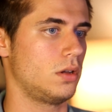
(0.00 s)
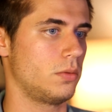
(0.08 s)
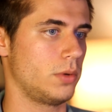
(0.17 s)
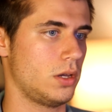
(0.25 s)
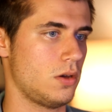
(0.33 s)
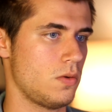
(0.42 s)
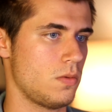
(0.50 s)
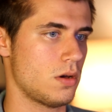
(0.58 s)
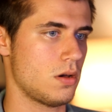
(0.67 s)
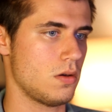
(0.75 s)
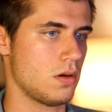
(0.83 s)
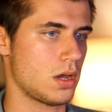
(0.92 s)
Here we go.
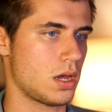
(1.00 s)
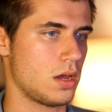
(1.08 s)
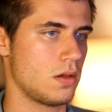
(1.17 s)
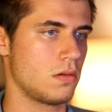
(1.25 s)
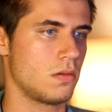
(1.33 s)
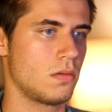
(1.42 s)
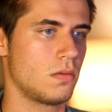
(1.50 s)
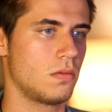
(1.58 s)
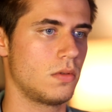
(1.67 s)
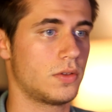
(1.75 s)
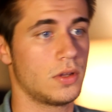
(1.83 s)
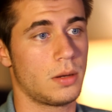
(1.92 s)
Okay.
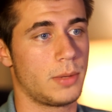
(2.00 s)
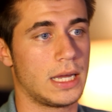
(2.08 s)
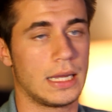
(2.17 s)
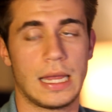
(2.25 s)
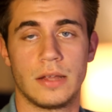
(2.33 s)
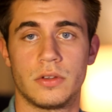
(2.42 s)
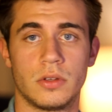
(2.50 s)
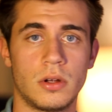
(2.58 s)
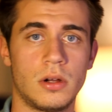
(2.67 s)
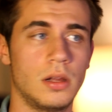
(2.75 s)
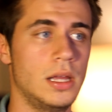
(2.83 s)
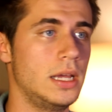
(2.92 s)
That's not a bad case at
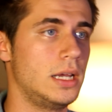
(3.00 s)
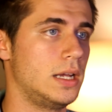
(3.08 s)
all.